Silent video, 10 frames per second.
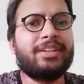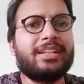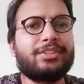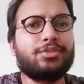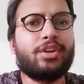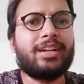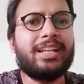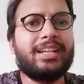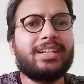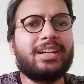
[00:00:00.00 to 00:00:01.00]
It's not
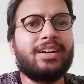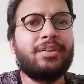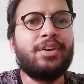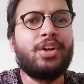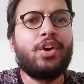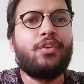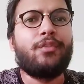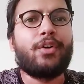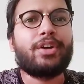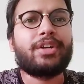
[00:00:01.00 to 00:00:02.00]
like
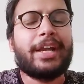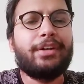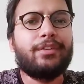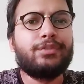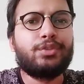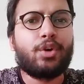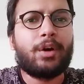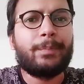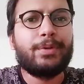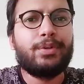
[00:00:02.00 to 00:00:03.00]
what kind of
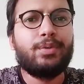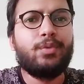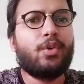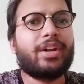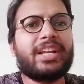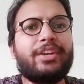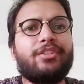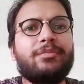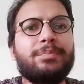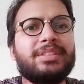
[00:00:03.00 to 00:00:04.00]
job you do, what kind
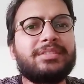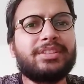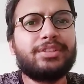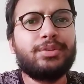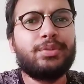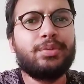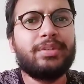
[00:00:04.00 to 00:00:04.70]
of business you do.